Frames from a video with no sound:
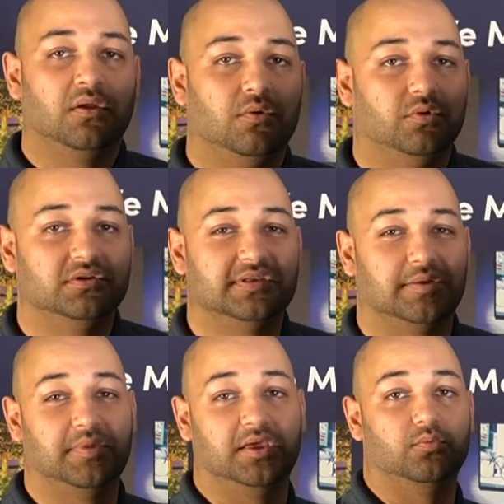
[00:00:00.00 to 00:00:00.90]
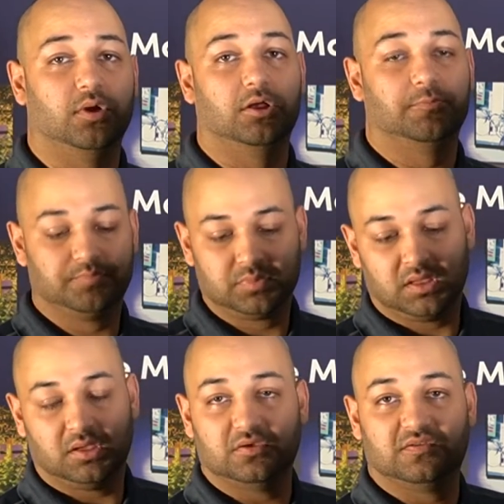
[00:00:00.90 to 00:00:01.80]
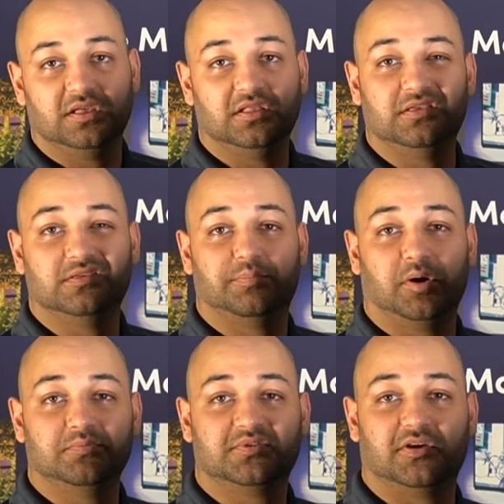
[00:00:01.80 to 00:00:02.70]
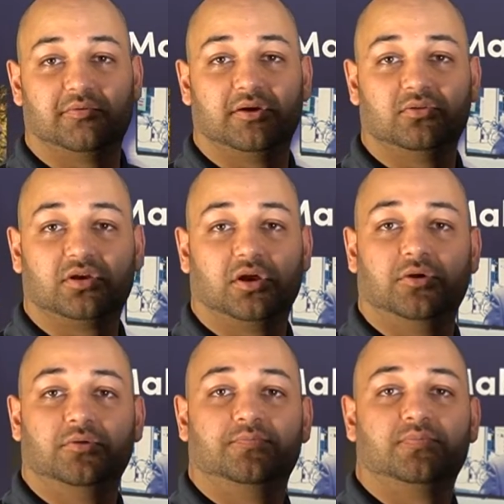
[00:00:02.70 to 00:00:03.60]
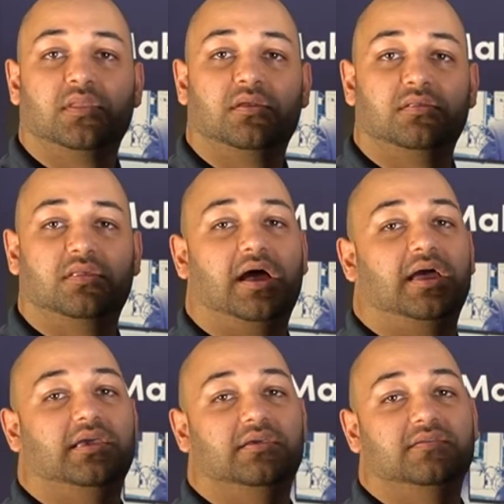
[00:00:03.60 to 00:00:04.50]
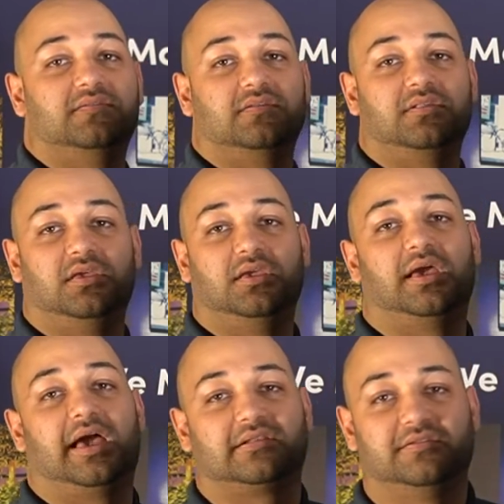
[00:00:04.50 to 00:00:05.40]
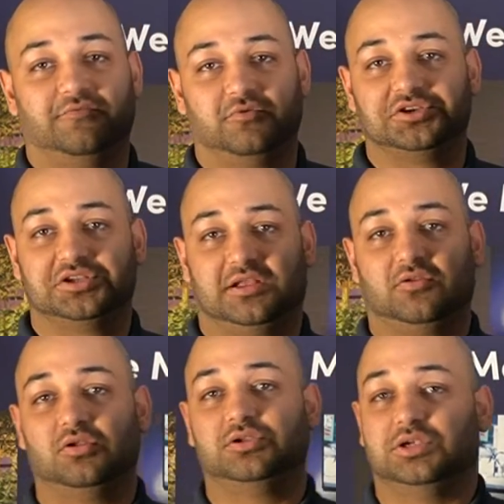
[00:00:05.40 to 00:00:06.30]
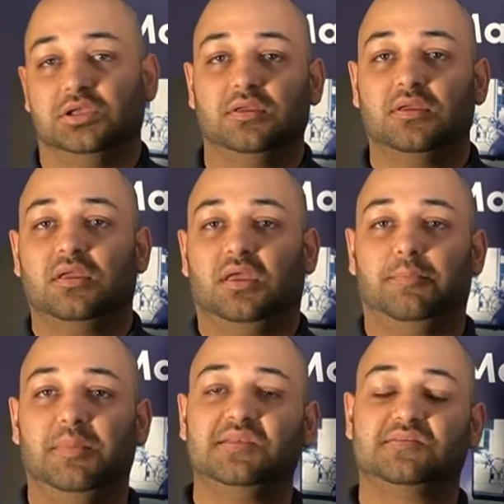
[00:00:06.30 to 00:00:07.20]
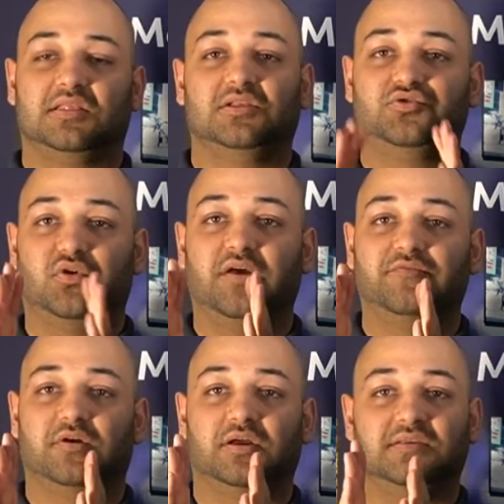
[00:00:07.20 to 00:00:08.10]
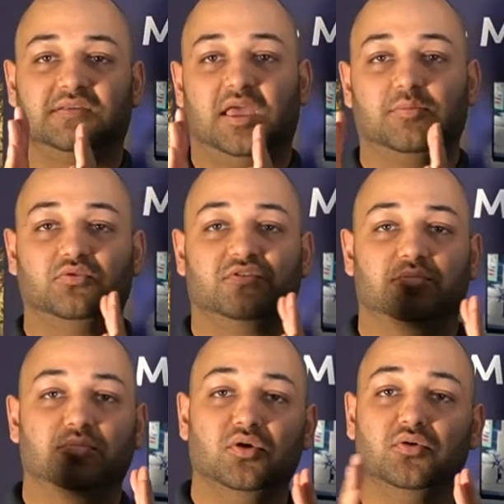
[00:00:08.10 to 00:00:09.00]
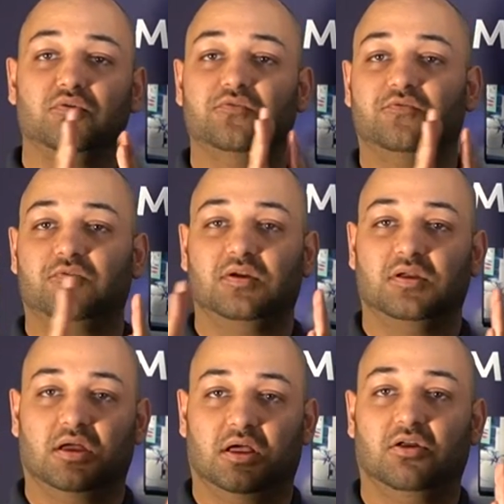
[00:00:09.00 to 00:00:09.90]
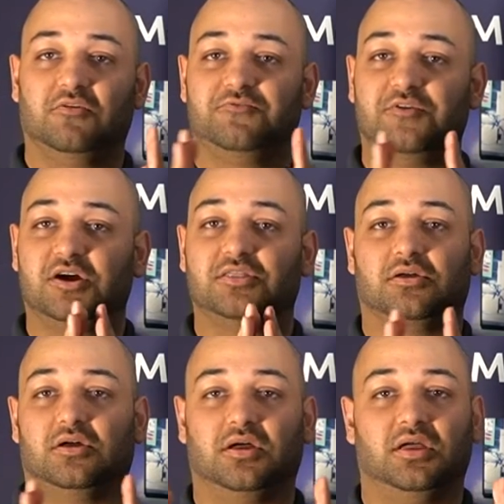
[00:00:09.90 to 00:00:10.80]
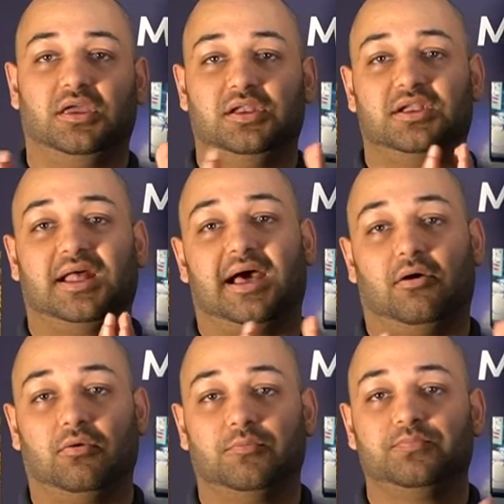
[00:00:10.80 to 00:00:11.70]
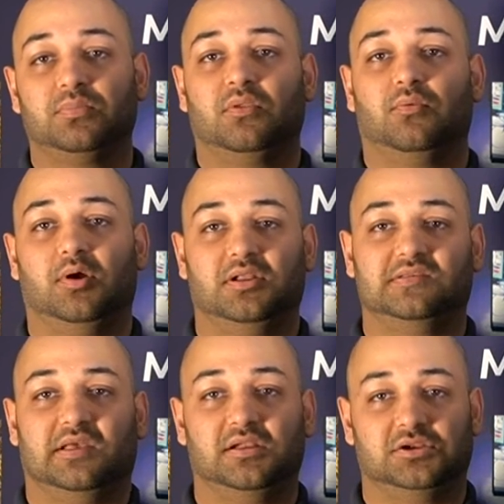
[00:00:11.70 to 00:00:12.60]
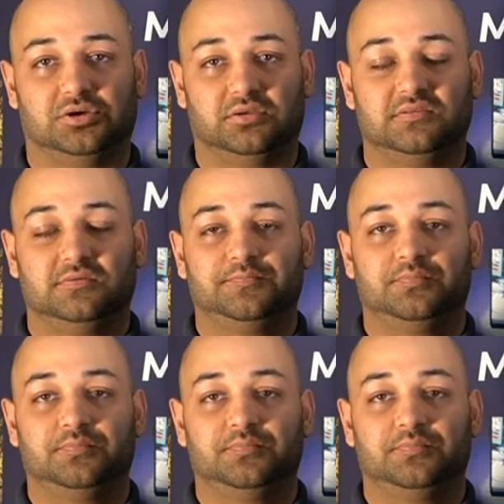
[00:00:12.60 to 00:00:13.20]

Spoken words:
What does that mean? Well, you see these bumps around the cone? That is the active ridge technology. It means that the driver is able to move a lot further in and out when it's energized.